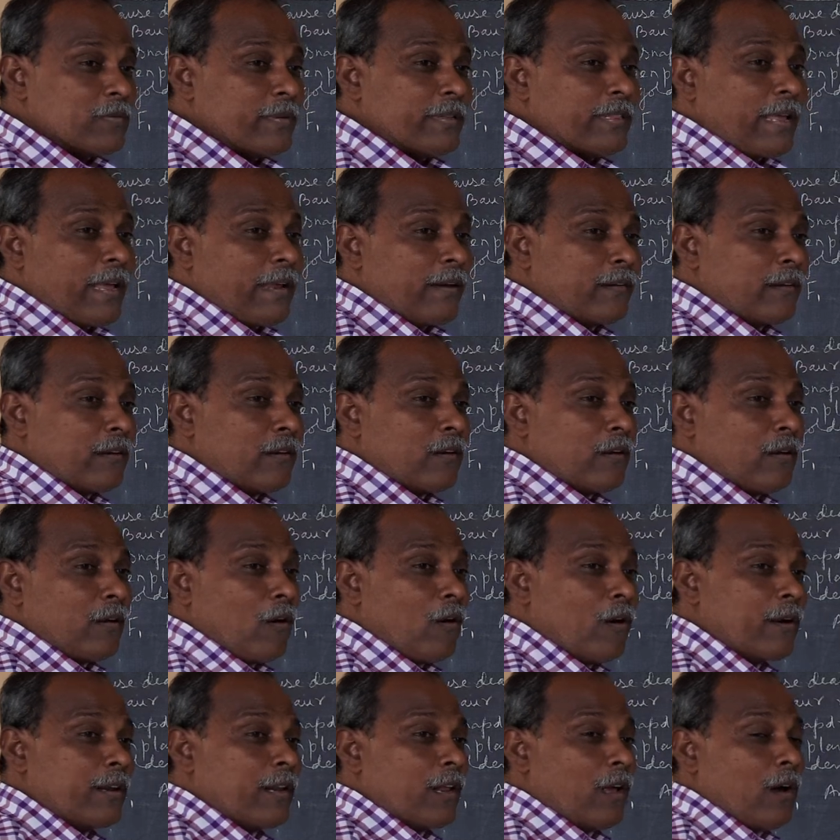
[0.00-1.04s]
with
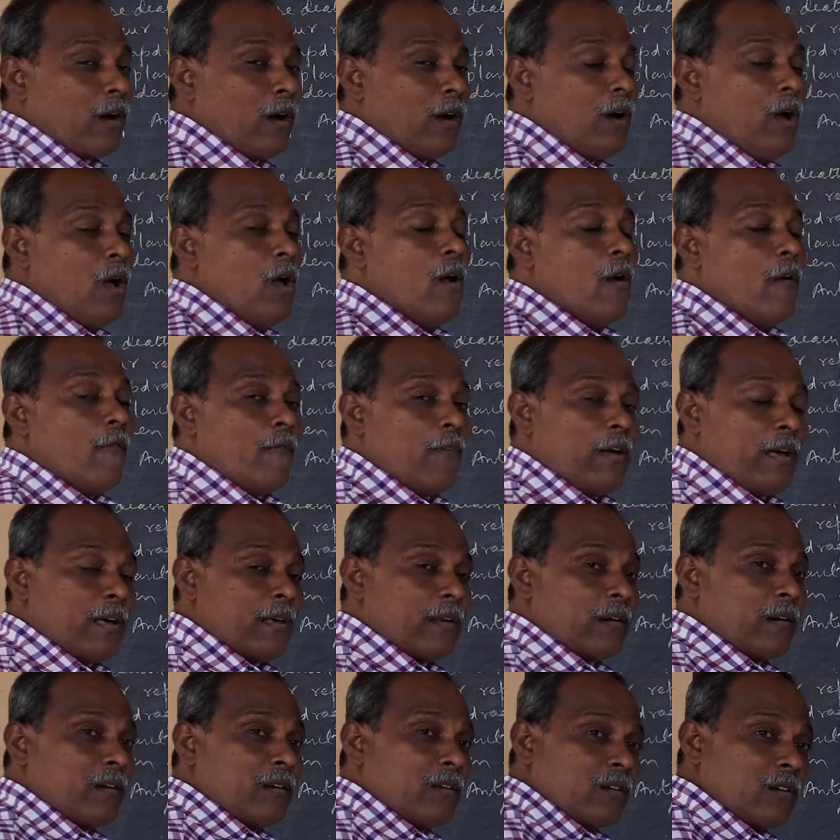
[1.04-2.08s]
aurea
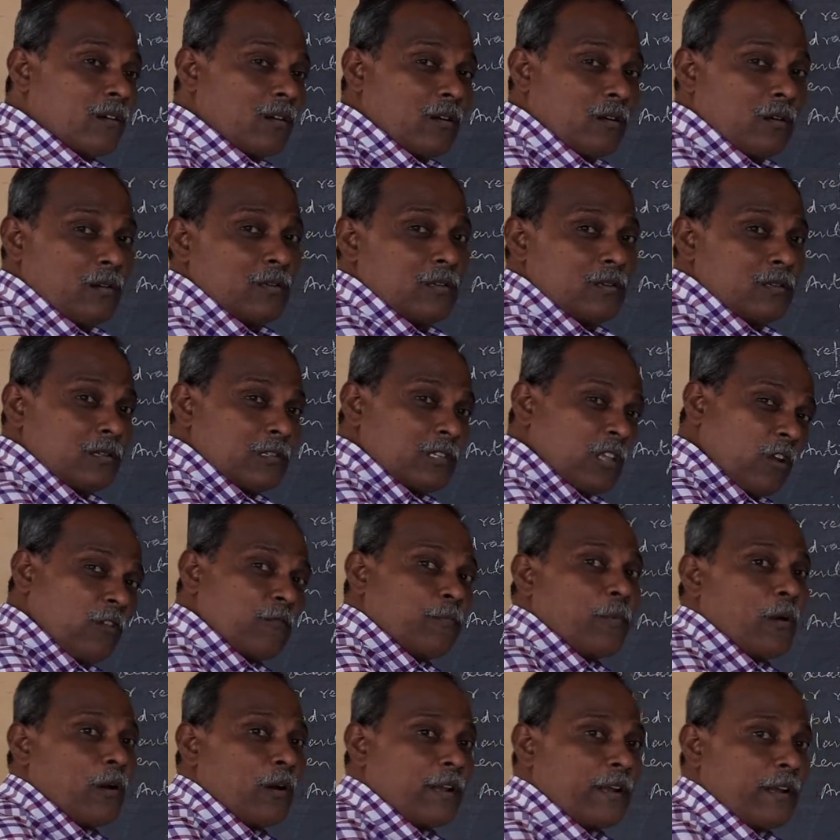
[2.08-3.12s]
were
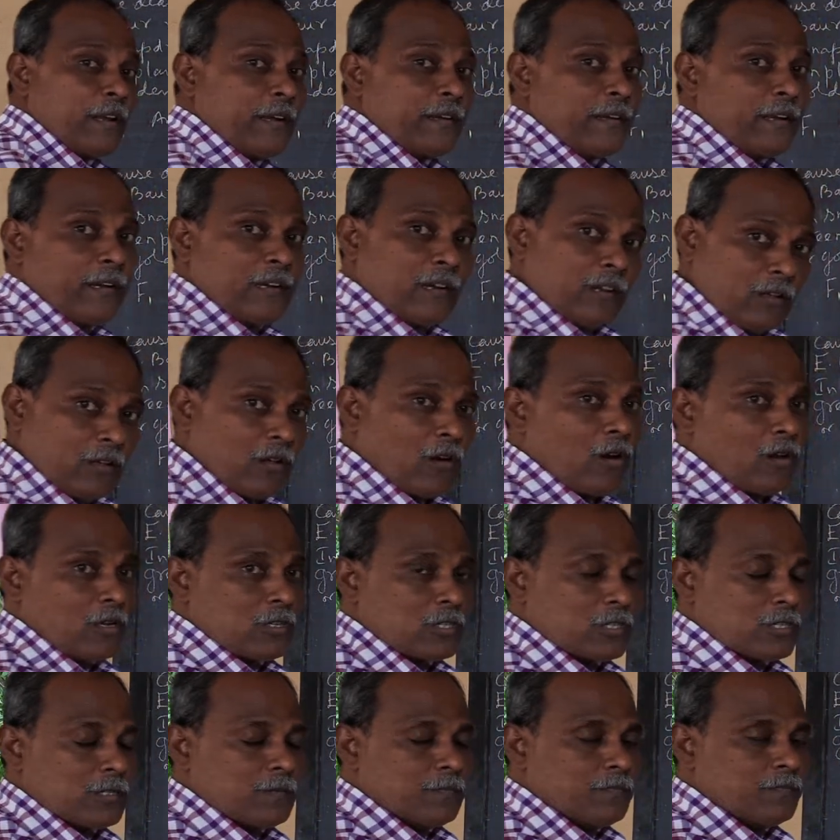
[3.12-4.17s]
self-pollinated
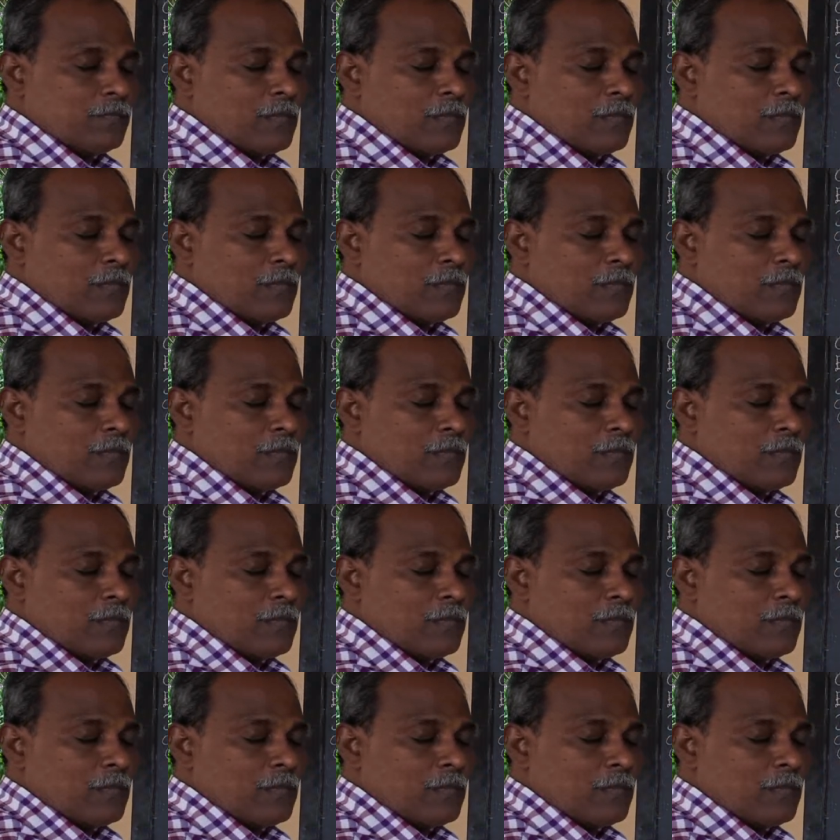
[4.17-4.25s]
cross,